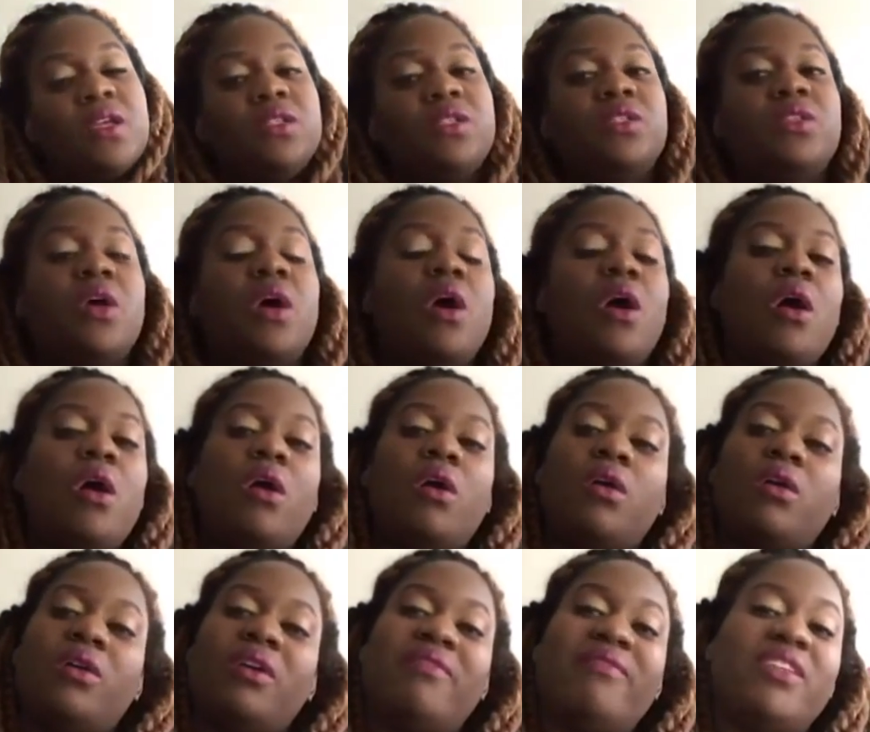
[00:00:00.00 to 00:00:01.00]

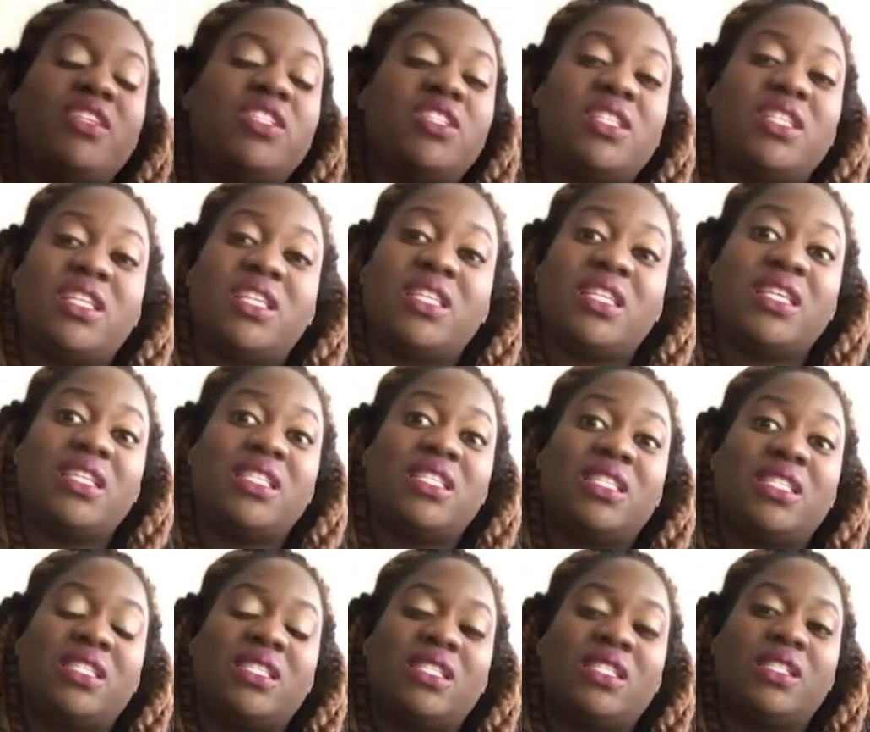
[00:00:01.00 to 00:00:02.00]
So eventually
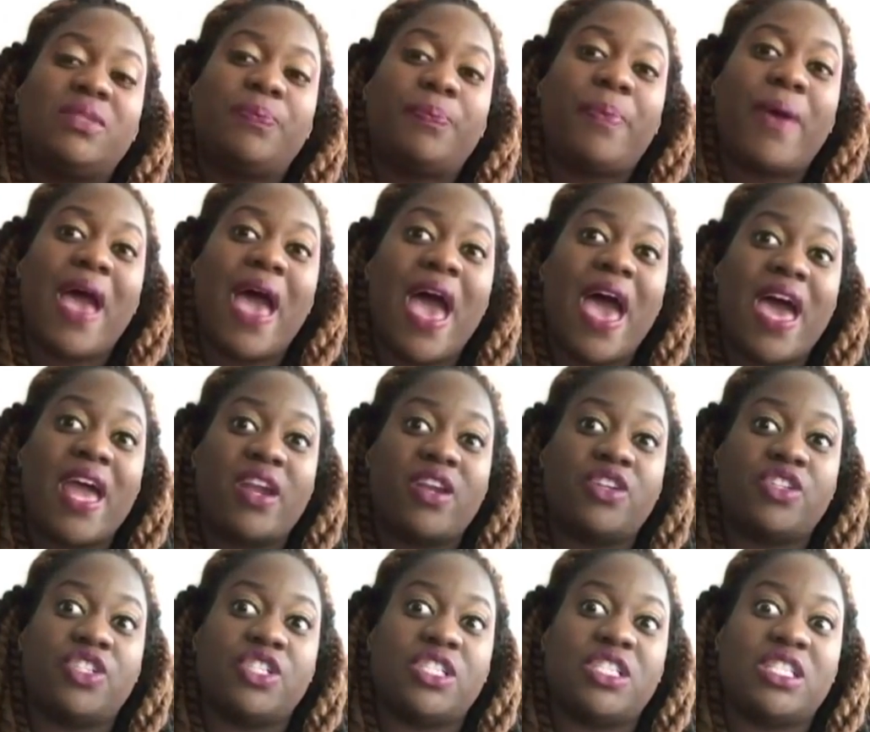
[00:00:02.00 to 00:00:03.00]
this
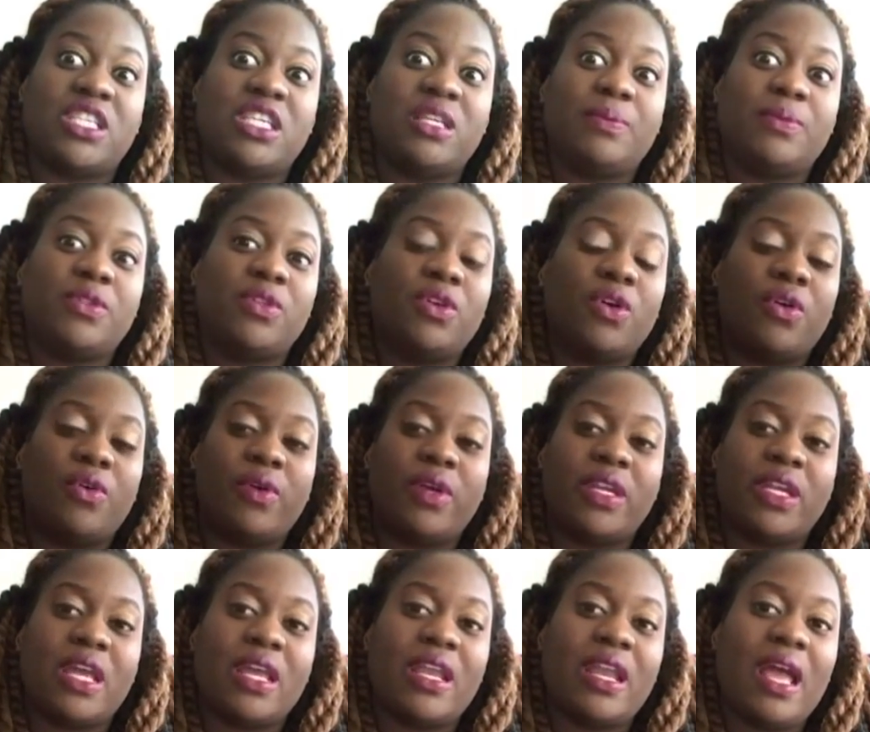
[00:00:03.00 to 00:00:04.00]
pattern just keeps
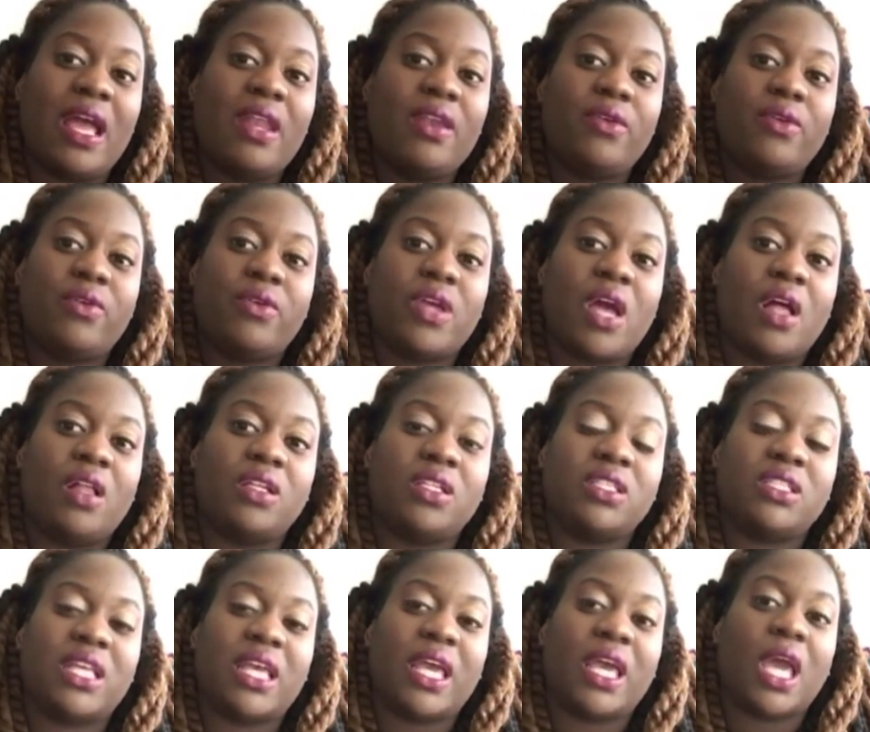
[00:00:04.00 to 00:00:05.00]
going, and I know y'all
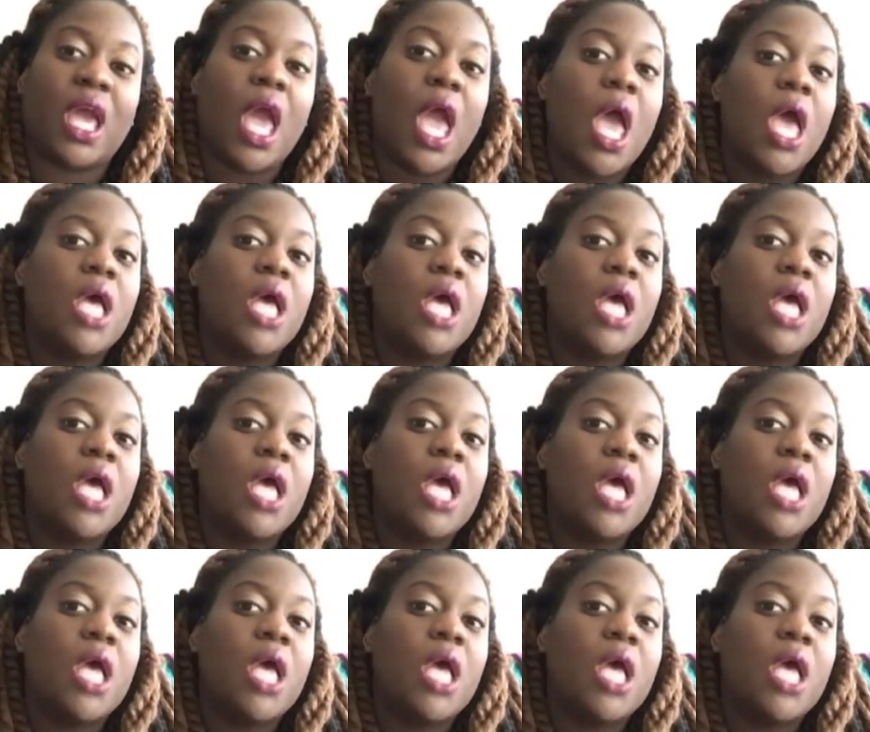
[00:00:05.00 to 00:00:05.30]
are saying,